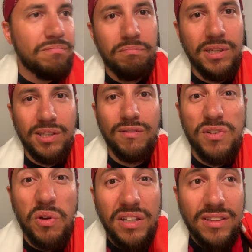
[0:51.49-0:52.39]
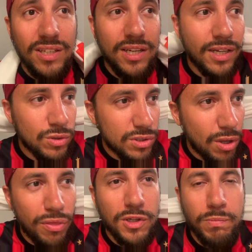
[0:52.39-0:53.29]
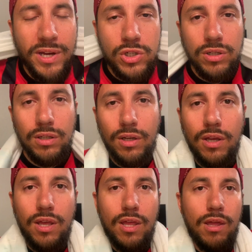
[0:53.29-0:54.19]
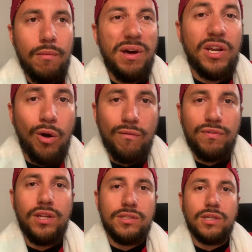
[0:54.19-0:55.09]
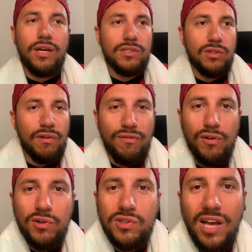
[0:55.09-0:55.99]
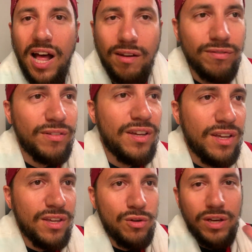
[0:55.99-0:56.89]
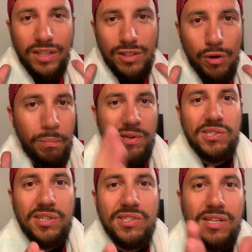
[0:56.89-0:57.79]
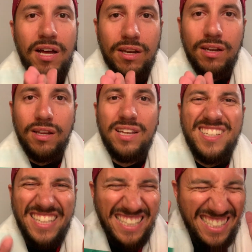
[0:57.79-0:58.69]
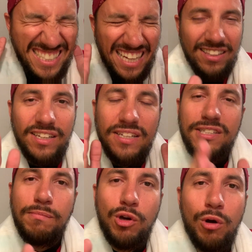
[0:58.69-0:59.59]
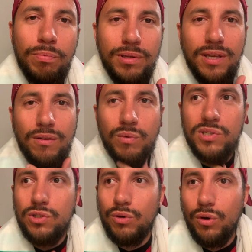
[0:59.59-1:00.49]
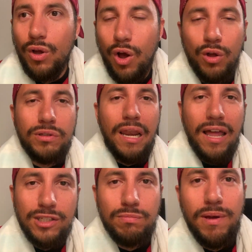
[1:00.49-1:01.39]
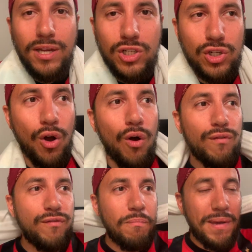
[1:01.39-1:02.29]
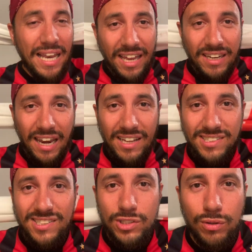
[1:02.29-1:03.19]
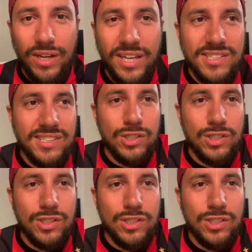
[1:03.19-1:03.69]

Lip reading: beating Fiorentina, so it's nothing special, but the confidence, guys. In the first half, you get your business done. It's exactly the same copy that we saw on the last match of Milan last season against